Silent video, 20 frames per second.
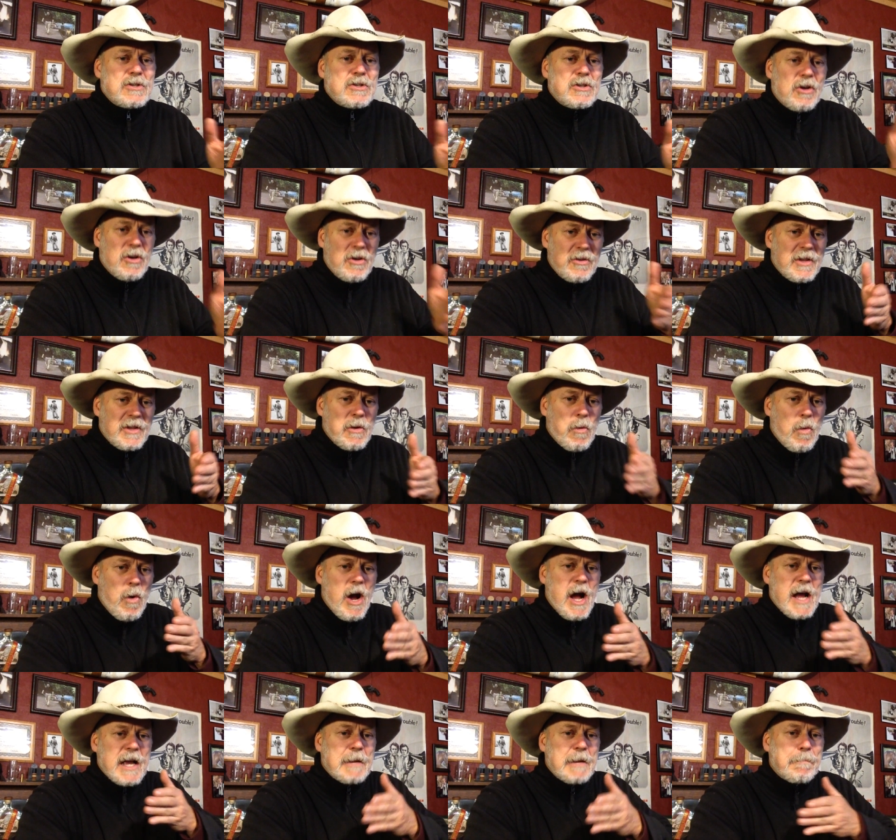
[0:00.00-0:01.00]
personal, and then
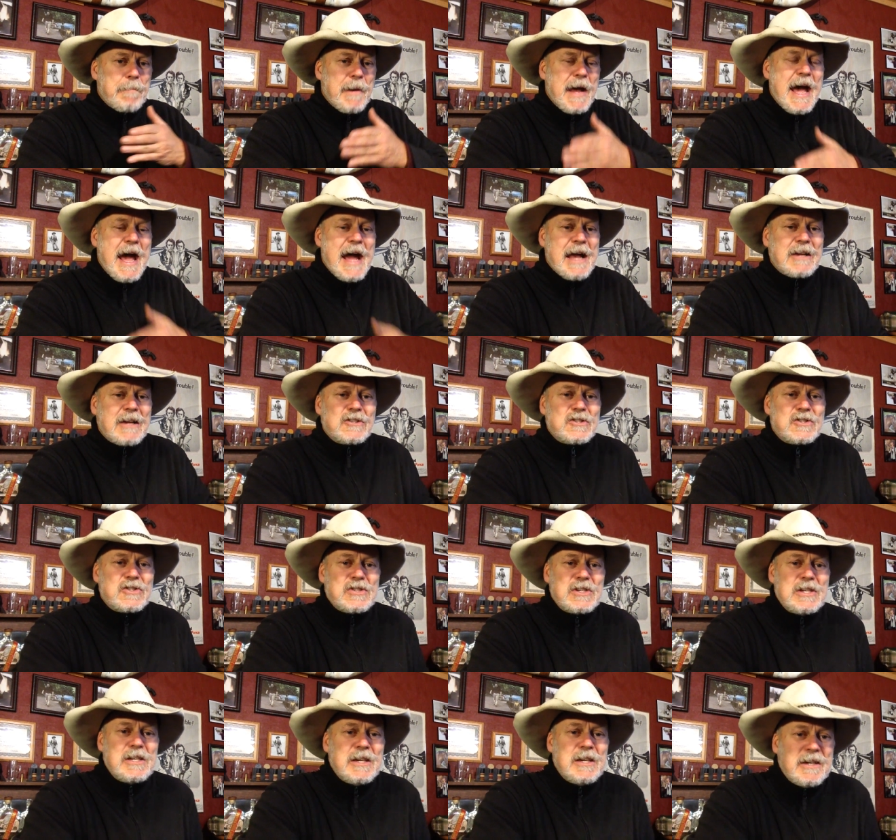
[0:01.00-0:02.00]
walk it back and
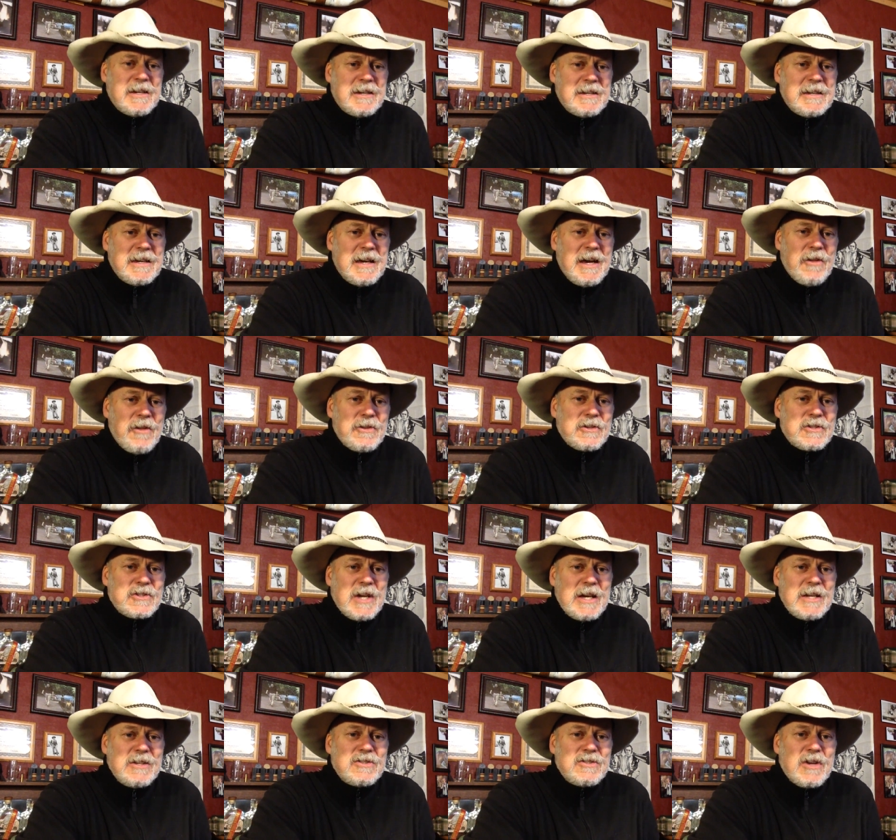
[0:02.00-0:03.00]
see how the
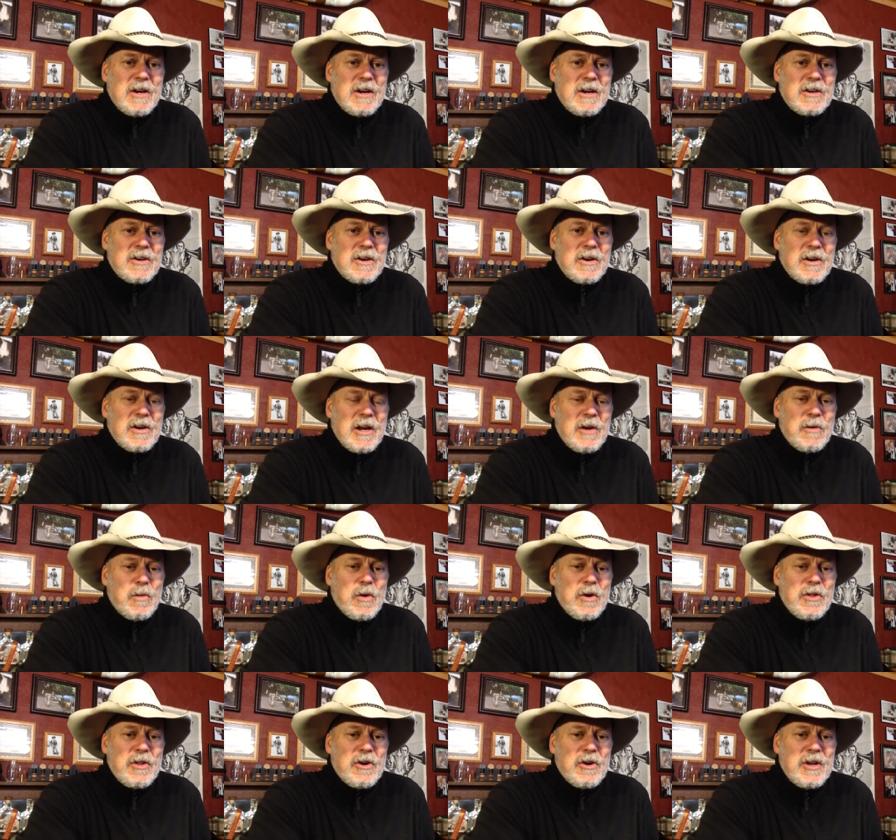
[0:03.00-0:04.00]
sights are
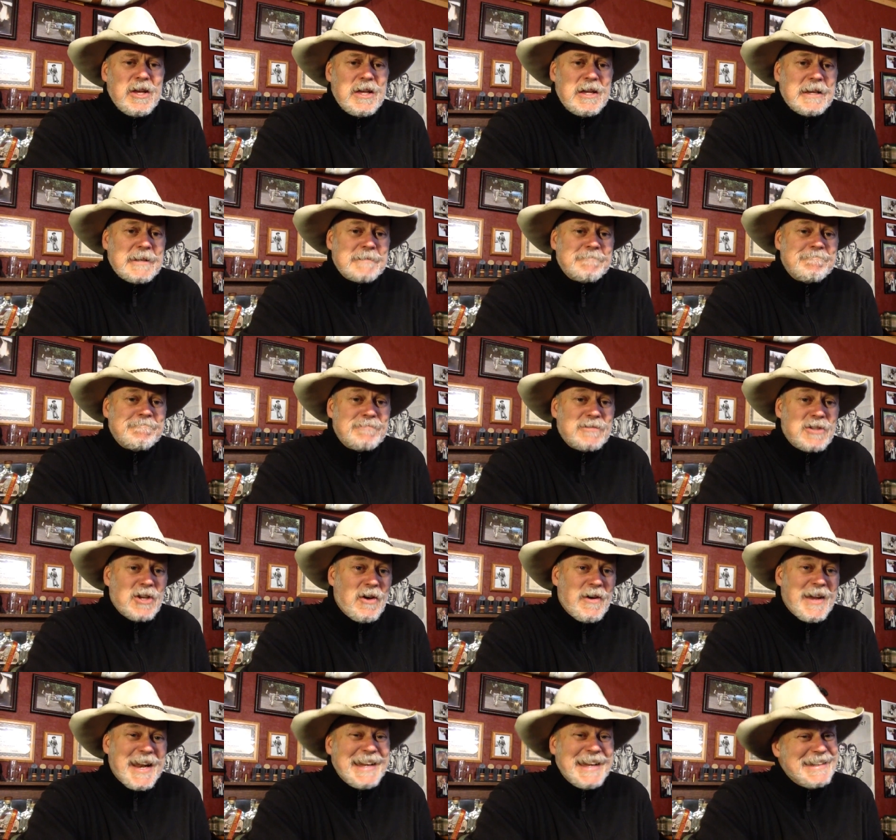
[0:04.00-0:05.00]
and where they're hitting.
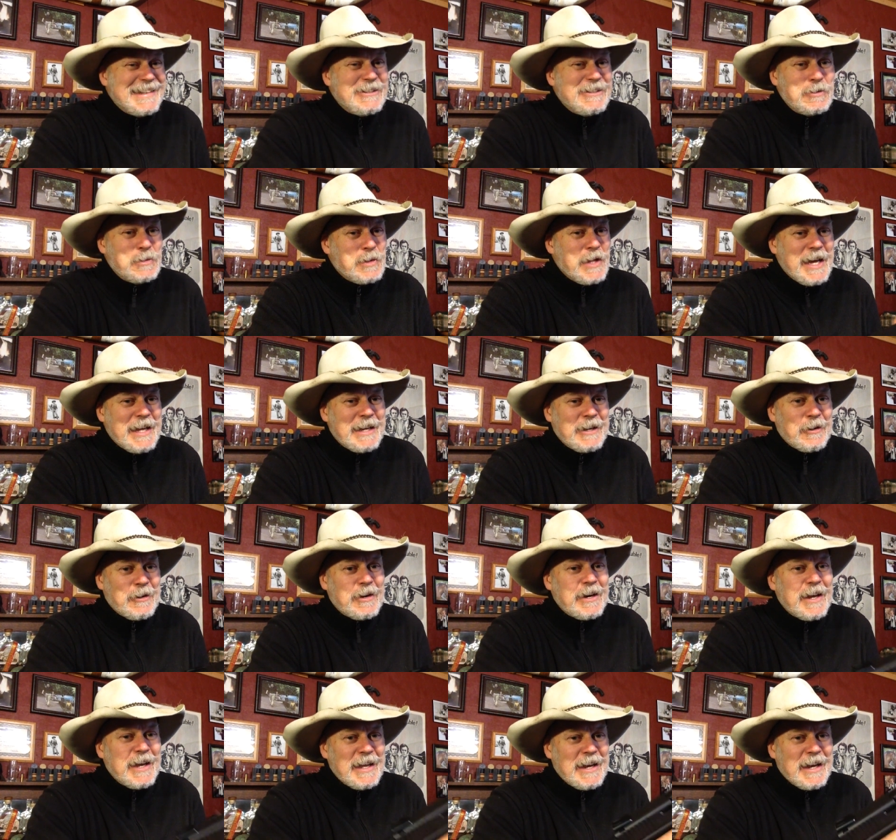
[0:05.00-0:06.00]
So, and I didn't do that
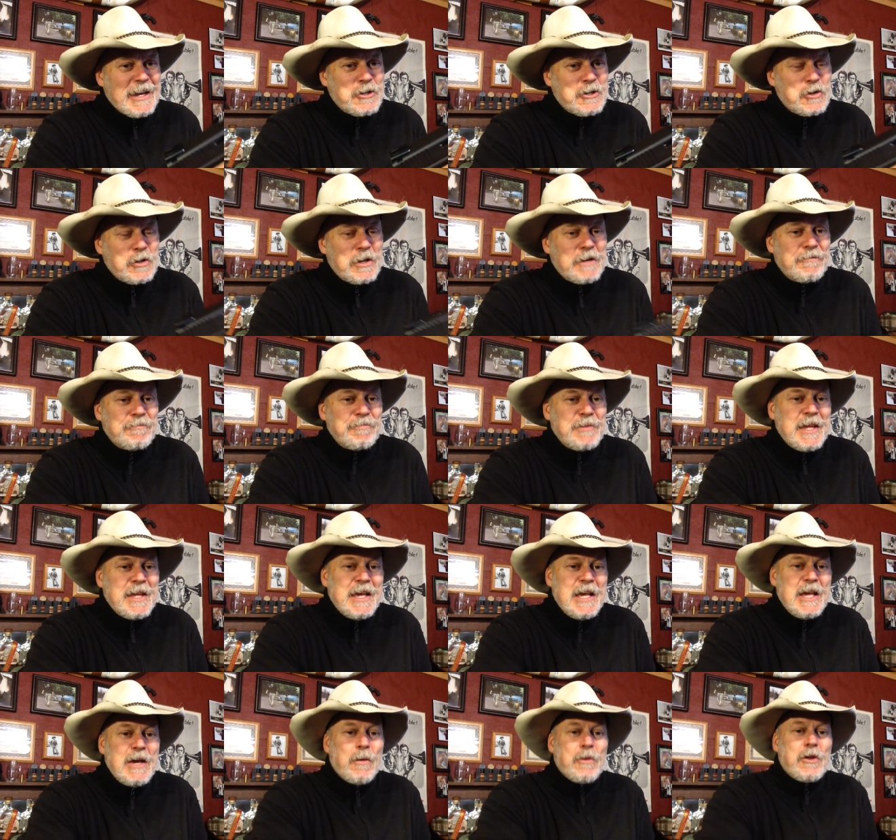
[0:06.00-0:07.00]
here, and I should have.
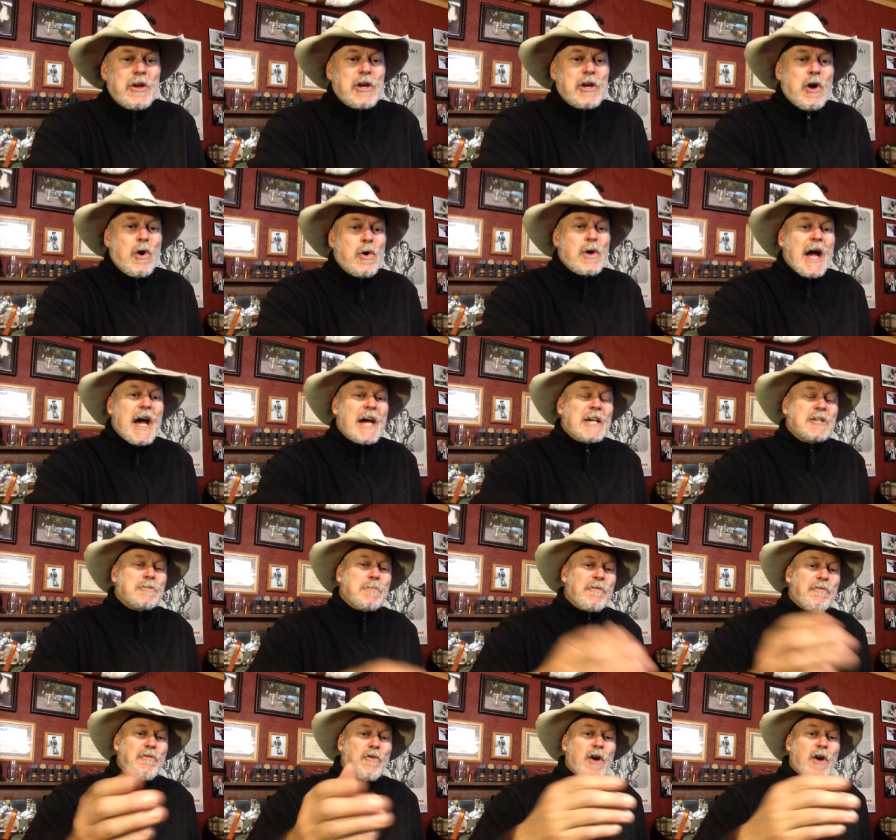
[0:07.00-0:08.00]
Well, there you go, guys.
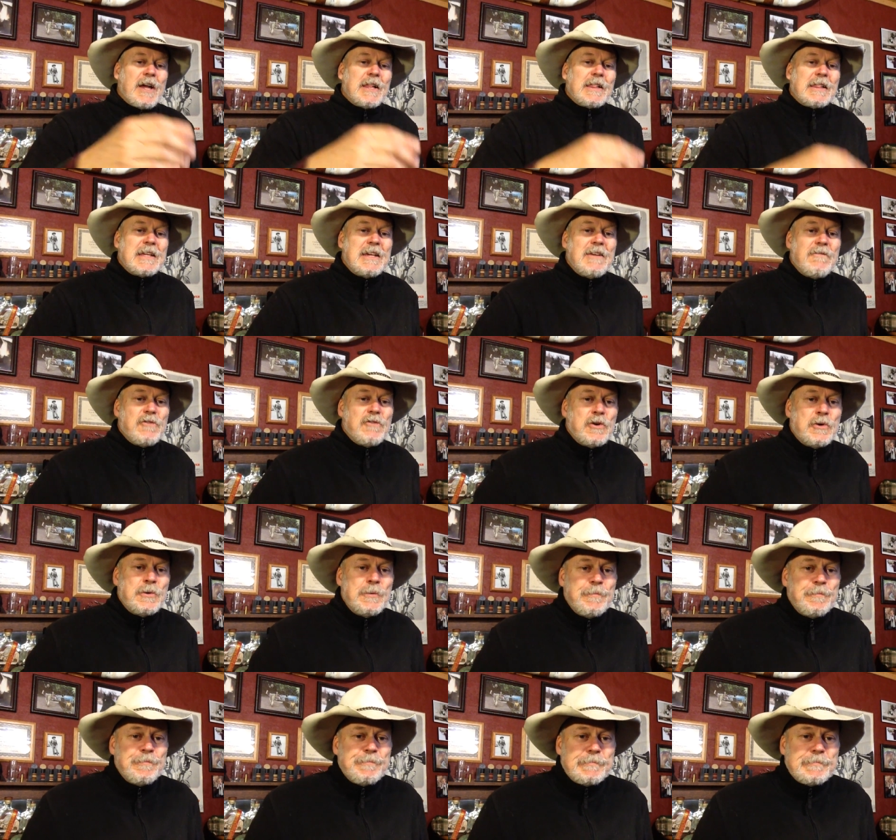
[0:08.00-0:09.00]
Before I leave
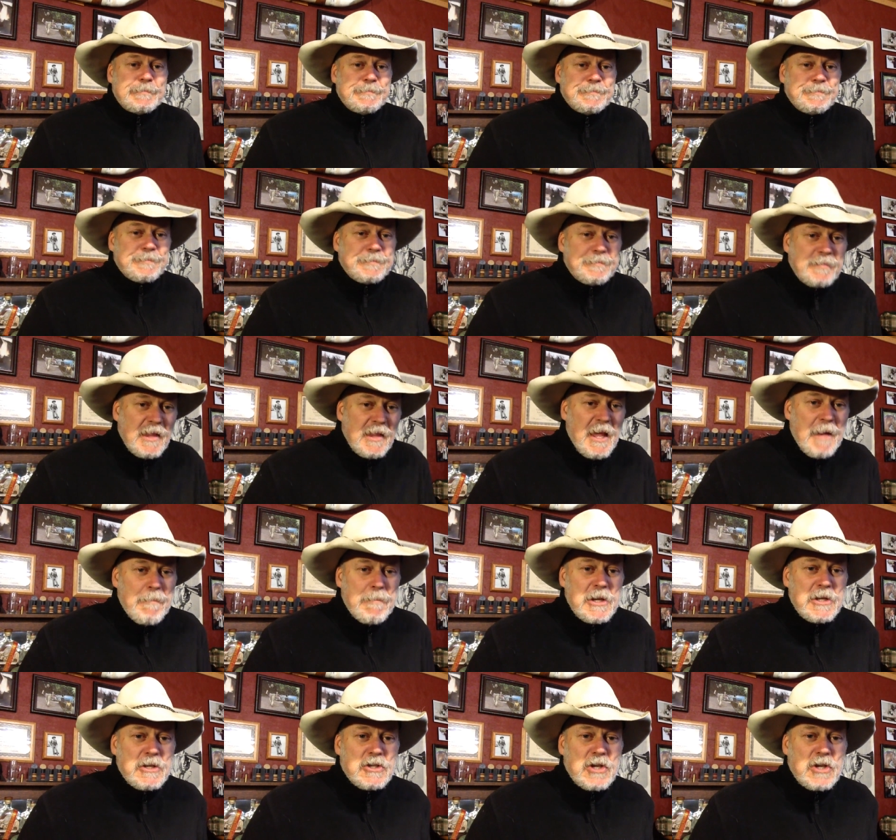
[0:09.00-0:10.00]
you,
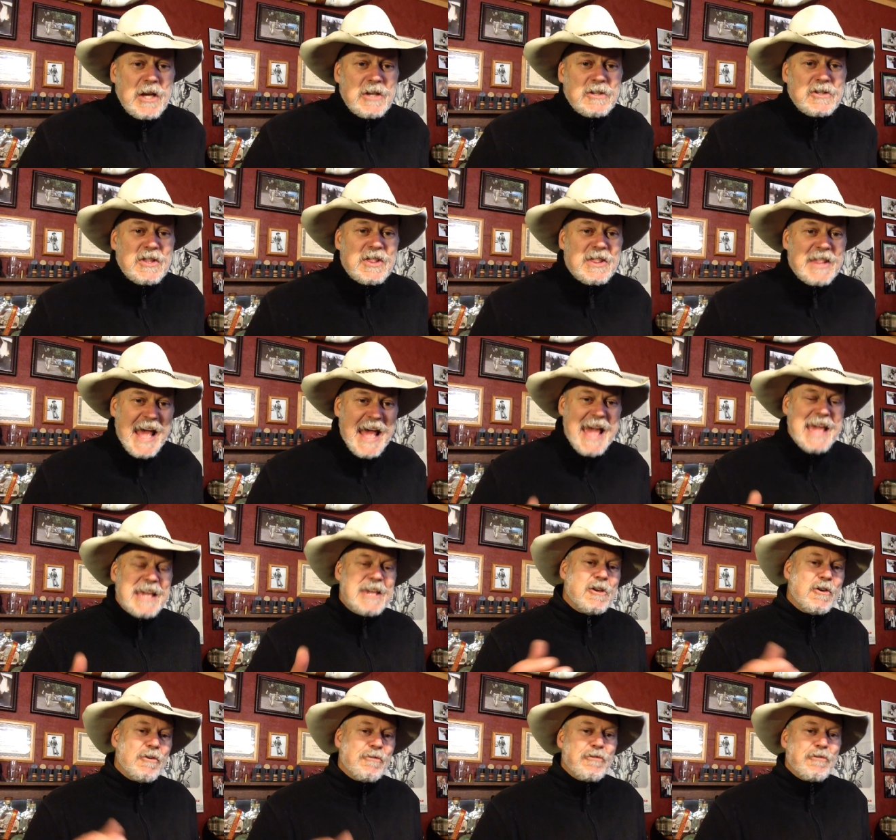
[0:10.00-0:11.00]
let me just
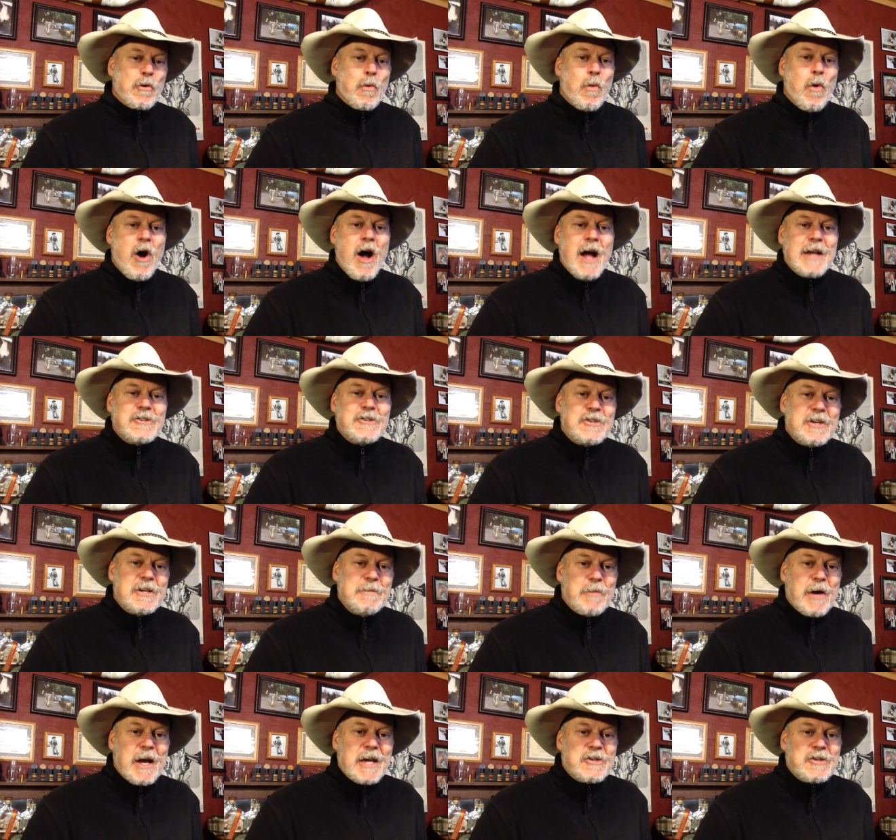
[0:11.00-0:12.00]
thank you for
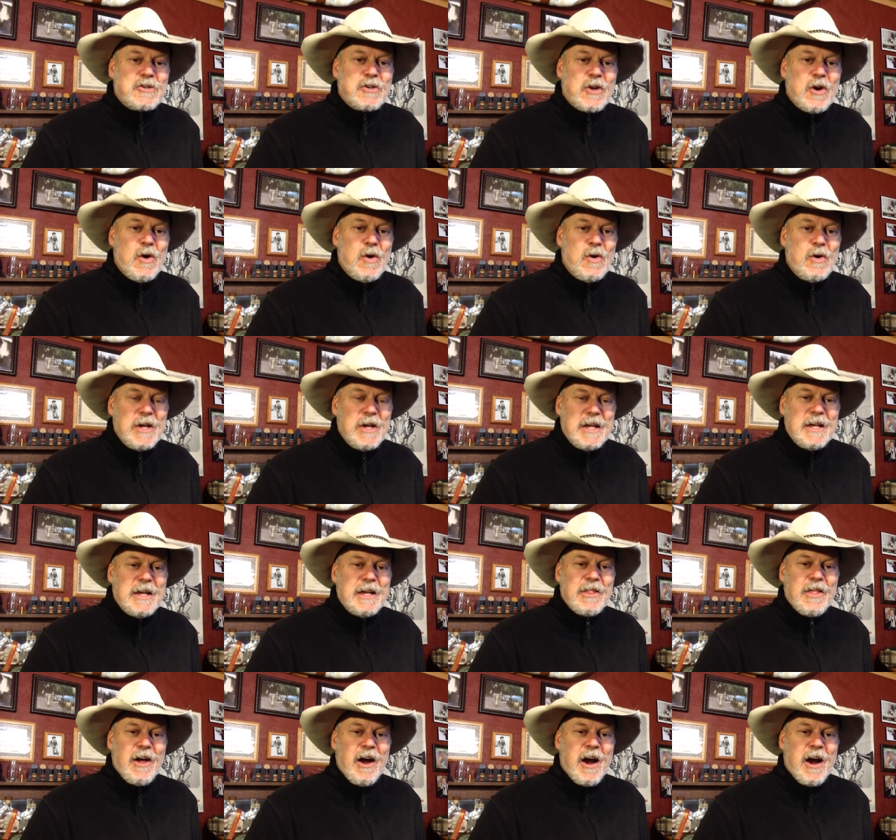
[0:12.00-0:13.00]
watching my show,
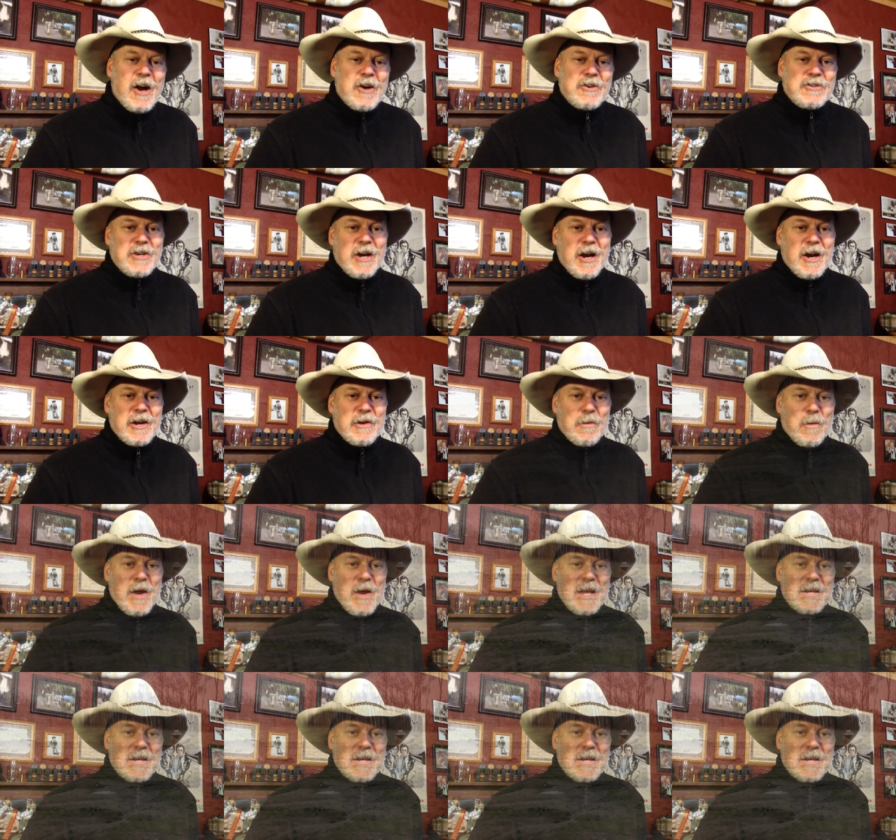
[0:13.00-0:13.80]
The Hard Target